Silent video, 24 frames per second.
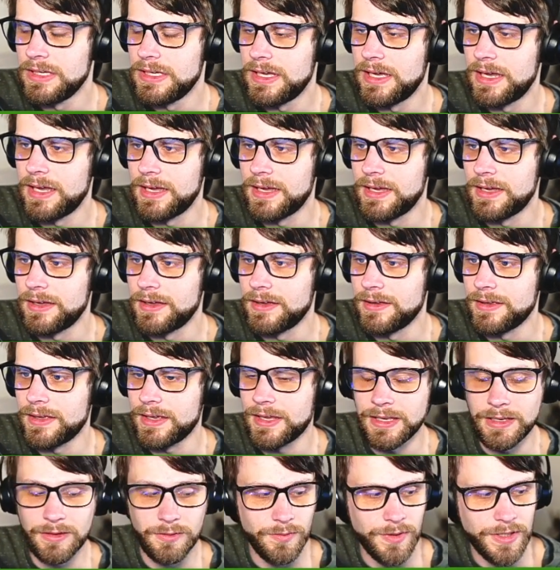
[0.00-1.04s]

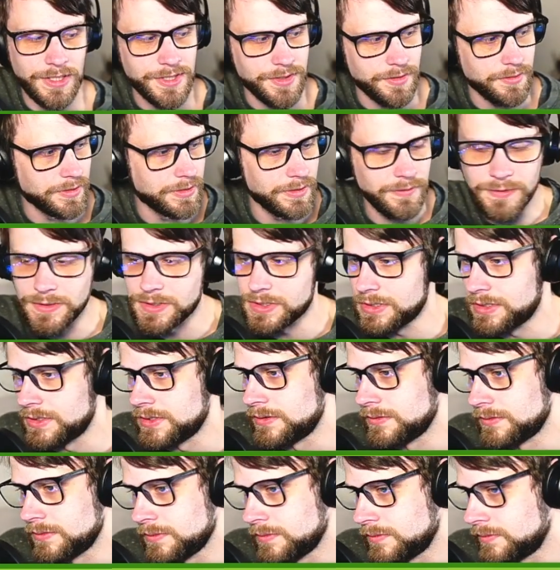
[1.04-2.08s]
and Razor Leaf should
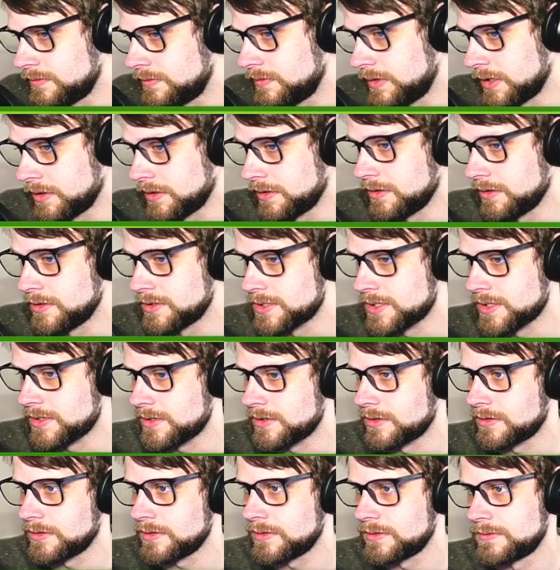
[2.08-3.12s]
do a good
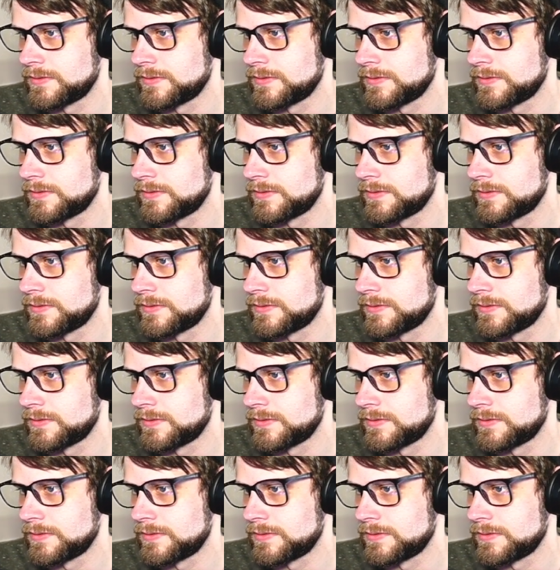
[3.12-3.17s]
chunk.